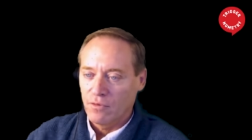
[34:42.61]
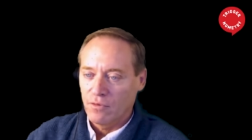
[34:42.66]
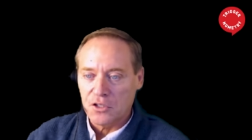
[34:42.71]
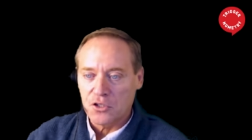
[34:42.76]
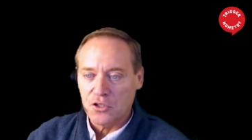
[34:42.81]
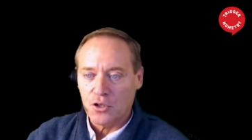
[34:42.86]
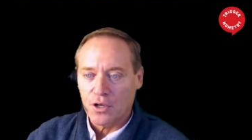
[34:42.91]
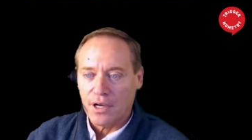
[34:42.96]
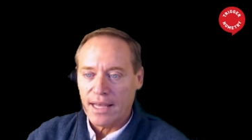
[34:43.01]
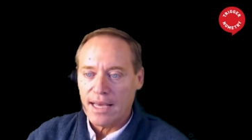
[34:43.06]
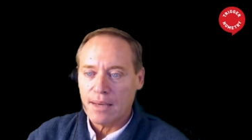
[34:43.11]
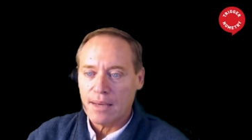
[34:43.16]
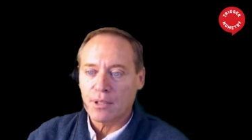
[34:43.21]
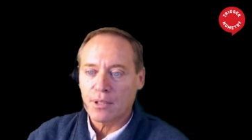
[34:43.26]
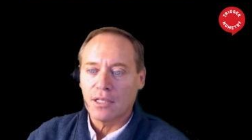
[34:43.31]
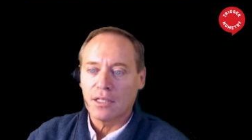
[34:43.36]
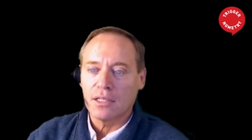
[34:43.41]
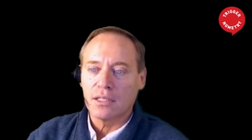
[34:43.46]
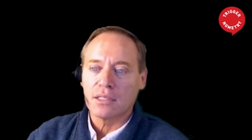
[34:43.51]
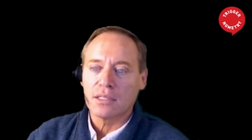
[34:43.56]
venture
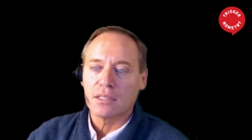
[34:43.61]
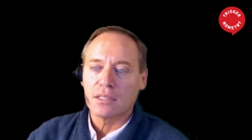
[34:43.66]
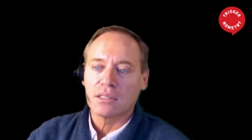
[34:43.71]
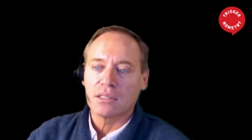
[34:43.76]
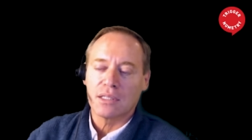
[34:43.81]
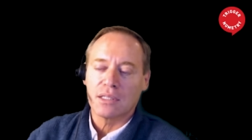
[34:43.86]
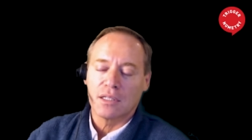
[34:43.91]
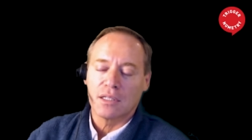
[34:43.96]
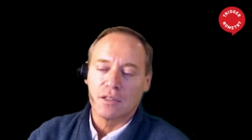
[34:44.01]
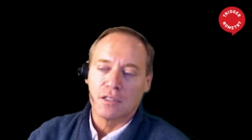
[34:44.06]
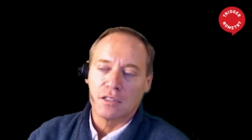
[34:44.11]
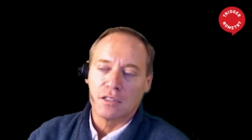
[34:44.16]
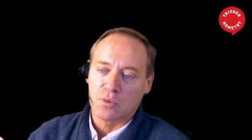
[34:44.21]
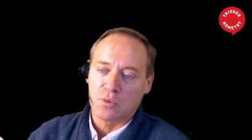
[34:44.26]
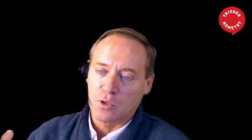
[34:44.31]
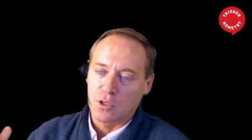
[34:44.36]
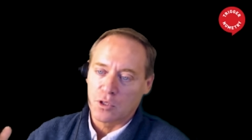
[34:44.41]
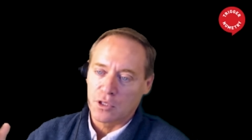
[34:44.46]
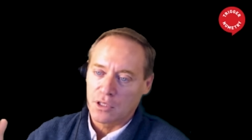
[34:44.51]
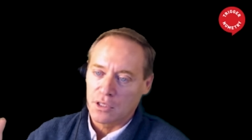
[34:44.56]
capitalists,
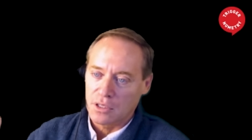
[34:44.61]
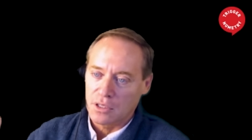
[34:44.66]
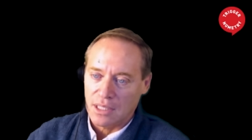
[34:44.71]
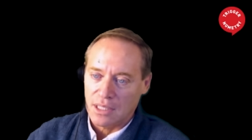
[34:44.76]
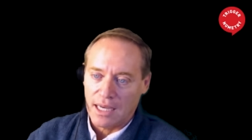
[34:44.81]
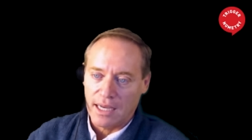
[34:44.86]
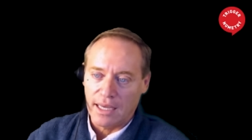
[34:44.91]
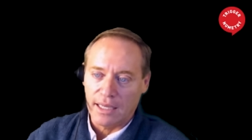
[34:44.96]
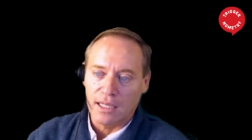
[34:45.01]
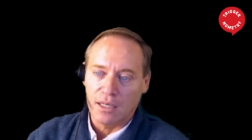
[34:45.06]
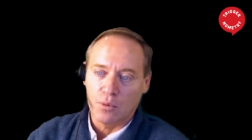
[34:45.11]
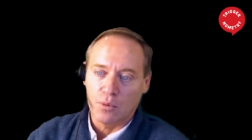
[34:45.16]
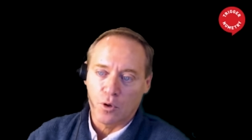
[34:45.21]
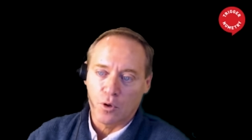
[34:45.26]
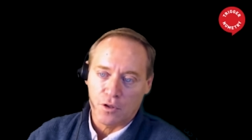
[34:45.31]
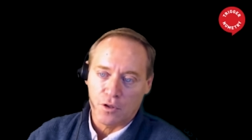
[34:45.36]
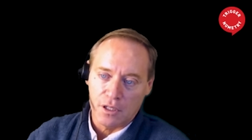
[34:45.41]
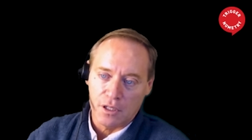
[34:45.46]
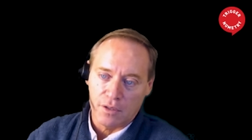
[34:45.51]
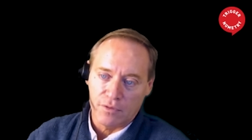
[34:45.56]
this was high net
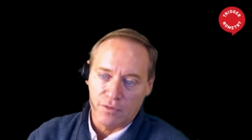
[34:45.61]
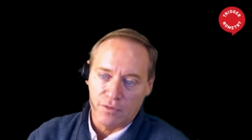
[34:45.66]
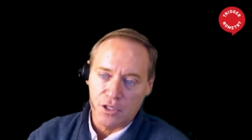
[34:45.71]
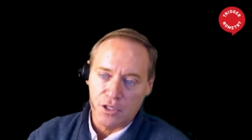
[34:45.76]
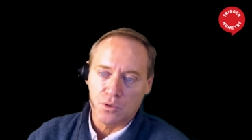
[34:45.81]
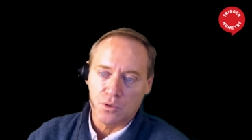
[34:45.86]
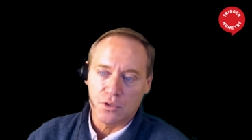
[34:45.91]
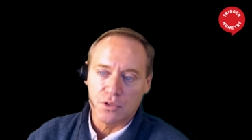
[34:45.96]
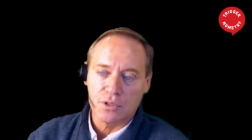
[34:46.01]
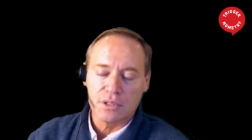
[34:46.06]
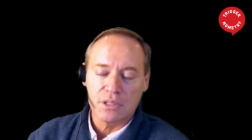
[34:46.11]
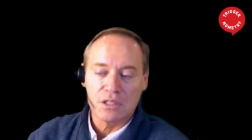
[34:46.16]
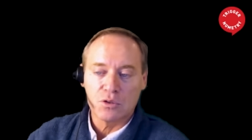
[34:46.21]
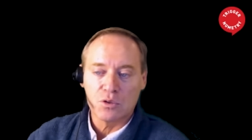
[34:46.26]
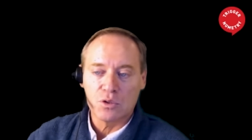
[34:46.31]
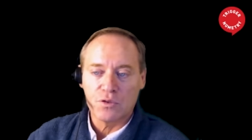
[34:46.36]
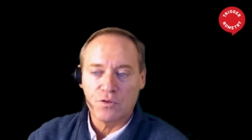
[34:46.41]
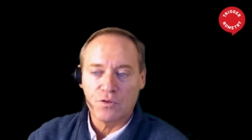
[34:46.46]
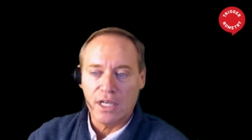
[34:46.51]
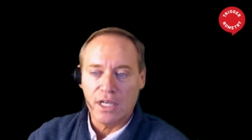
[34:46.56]
worth individuals,
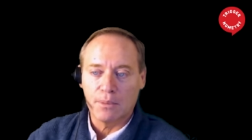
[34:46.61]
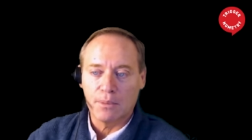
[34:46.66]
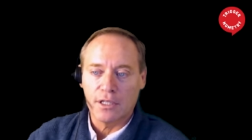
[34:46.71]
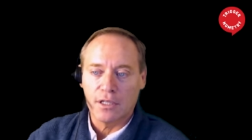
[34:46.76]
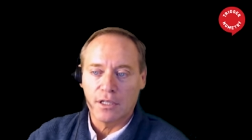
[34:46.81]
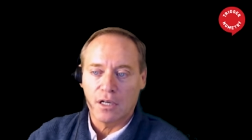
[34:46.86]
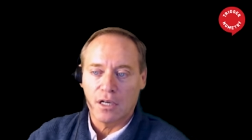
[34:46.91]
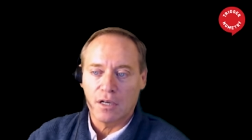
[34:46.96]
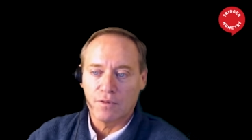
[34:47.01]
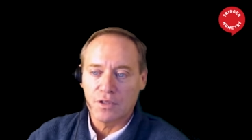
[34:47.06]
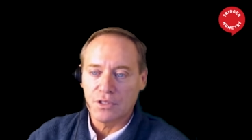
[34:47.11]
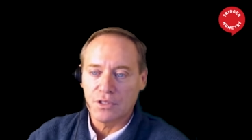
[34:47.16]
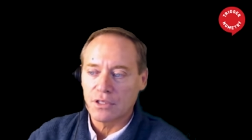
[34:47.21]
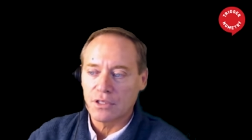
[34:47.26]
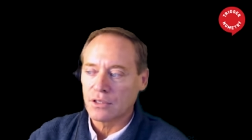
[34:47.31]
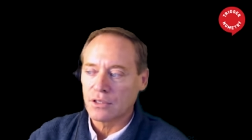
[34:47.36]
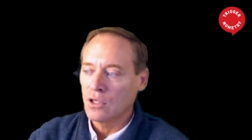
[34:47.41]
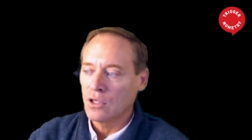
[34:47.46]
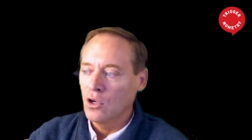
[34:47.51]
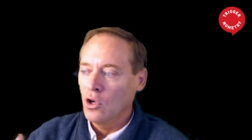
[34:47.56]
this was family
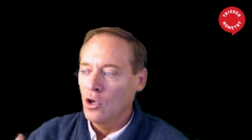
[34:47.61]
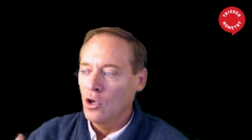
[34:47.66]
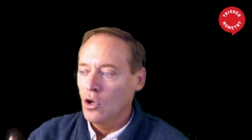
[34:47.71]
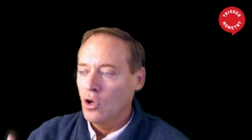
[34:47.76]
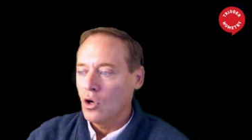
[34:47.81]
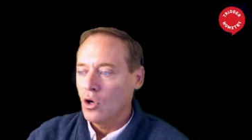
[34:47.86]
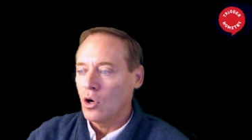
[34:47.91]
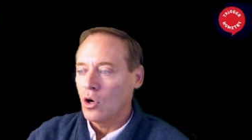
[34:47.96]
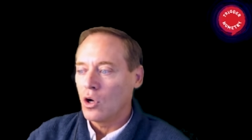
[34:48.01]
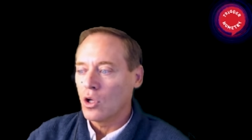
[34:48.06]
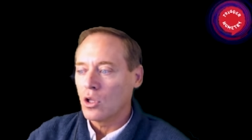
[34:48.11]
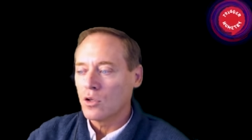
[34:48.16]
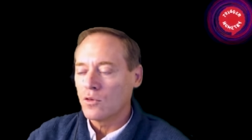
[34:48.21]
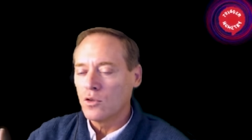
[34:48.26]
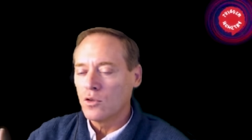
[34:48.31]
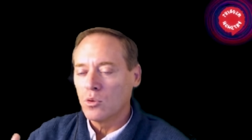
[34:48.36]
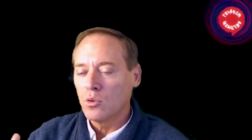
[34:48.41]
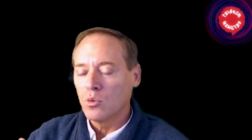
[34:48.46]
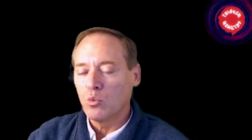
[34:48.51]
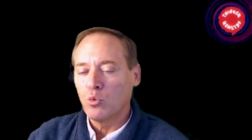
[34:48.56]
offices, all
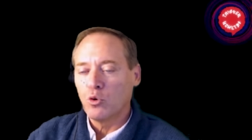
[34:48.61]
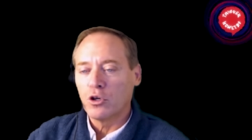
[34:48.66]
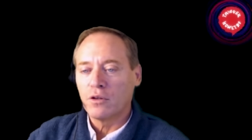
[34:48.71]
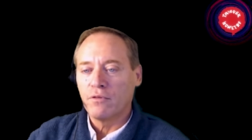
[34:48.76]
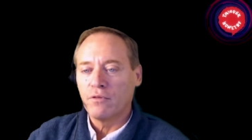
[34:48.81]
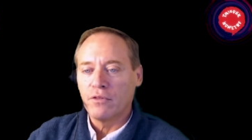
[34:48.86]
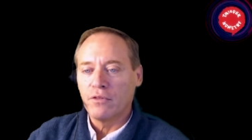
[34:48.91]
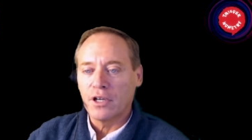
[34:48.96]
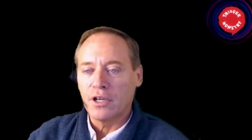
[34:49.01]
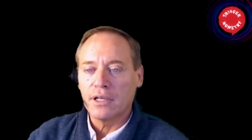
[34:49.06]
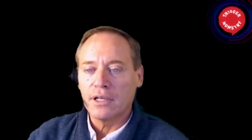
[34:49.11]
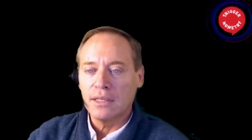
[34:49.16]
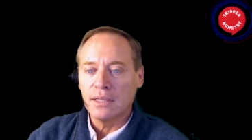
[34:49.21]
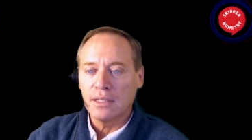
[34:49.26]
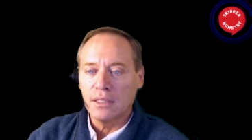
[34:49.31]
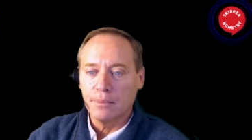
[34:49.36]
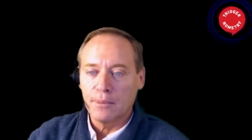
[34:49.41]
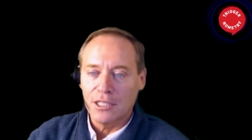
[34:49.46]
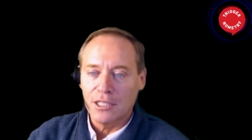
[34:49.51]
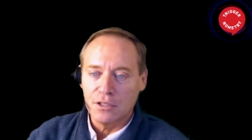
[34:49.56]
of whom, with very
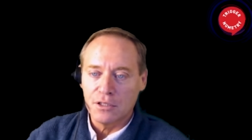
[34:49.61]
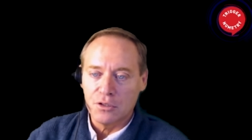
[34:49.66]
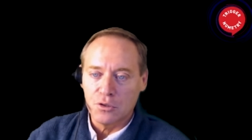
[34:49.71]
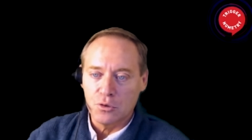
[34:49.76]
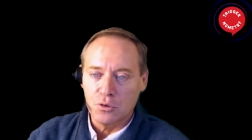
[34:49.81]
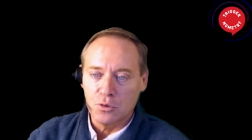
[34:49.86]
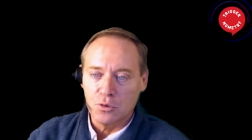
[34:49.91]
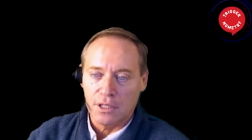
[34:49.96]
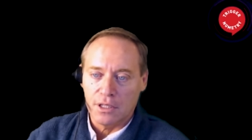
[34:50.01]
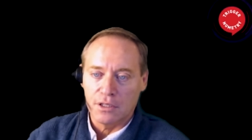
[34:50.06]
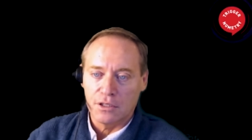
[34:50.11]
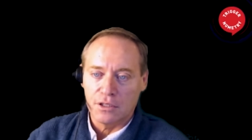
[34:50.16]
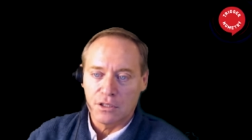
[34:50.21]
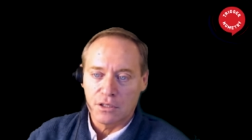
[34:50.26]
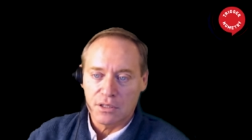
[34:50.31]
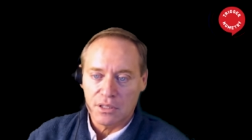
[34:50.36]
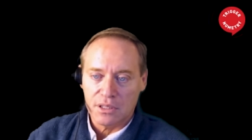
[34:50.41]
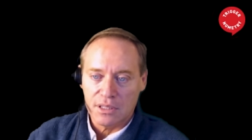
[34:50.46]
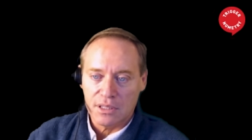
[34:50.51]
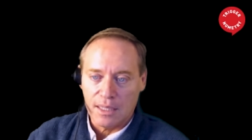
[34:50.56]
limited due
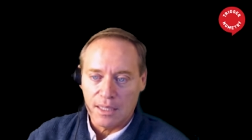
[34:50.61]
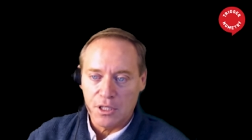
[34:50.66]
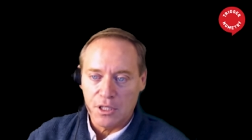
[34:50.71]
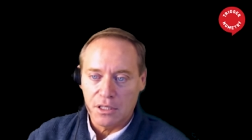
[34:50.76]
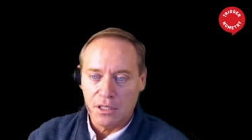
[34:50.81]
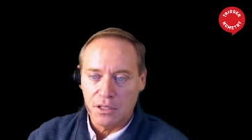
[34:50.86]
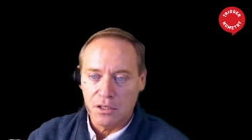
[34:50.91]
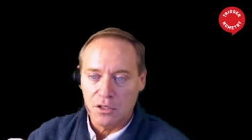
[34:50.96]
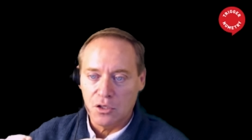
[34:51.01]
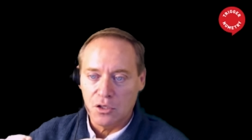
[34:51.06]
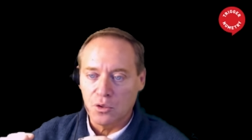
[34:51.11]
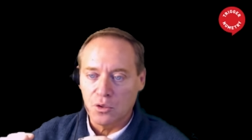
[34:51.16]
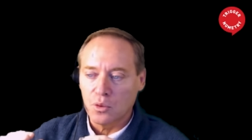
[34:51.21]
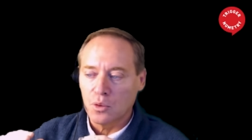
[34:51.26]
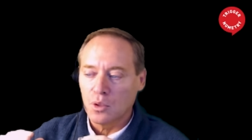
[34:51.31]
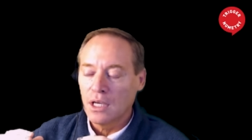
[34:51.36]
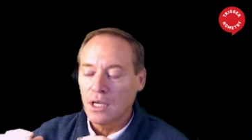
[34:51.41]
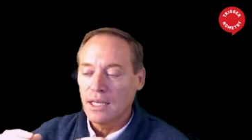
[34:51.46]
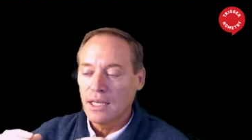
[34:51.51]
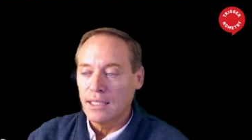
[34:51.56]
diligence, stepped in
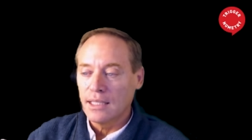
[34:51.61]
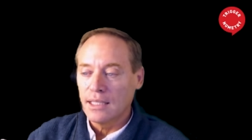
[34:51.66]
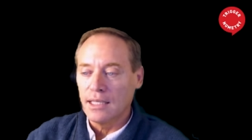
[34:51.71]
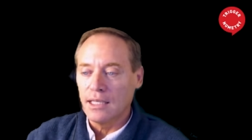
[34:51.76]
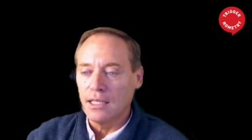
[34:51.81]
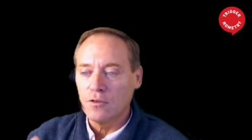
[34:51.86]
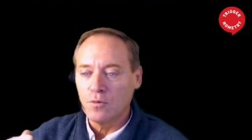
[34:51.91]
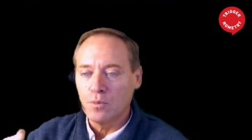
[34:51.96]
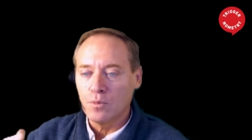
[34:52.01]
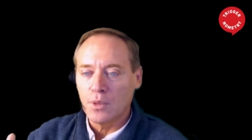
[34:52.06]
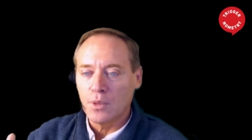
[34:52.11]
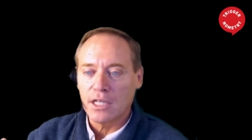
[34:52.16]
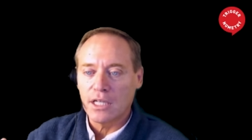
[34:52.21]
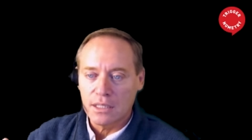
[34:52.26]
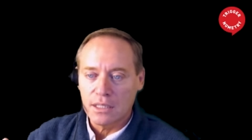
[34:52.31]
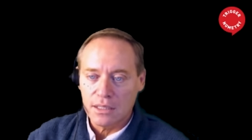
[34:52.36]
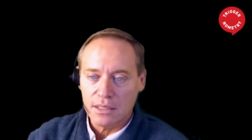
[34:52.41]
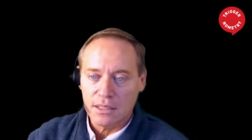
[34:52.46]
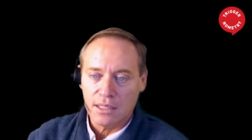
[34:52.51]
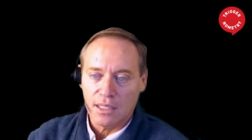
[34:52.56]
to give
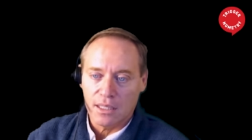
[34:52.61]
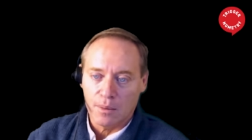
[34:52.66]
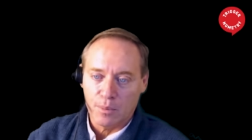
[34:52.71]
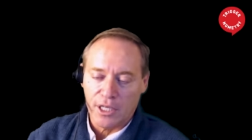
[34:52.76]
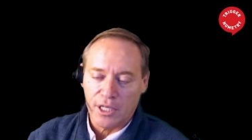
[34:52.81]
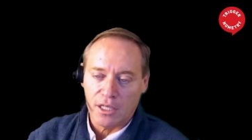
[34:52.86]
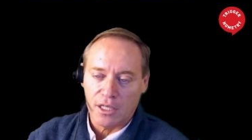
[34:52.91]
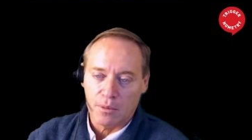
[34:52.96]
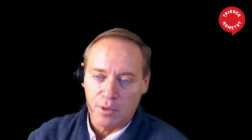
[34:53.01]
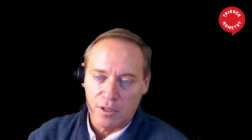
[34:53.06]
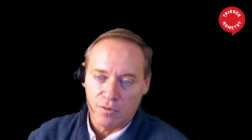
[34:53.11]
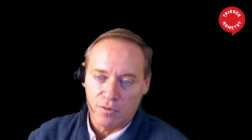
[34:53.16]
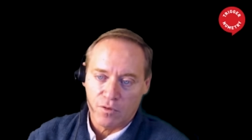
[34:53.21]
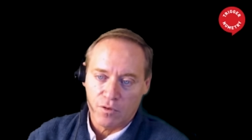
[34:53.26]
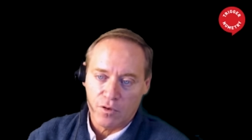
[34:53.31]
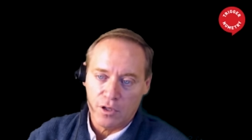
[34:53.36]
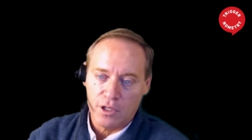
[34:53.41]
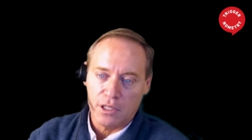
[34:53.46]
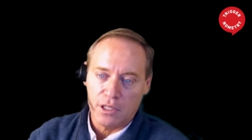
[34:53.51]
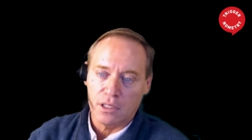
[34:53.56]
money to Sam Bankman
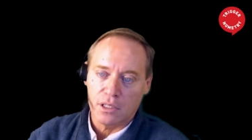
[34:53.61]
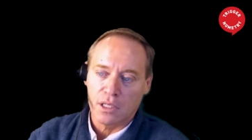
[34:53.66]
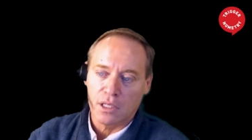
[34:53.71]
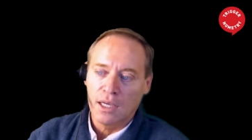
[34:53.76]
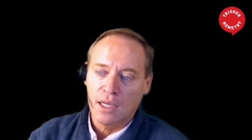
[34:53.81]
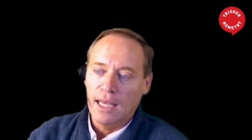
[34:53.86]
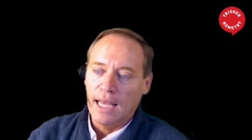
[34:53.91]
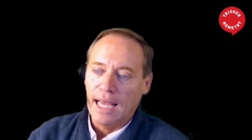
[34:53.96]
Fried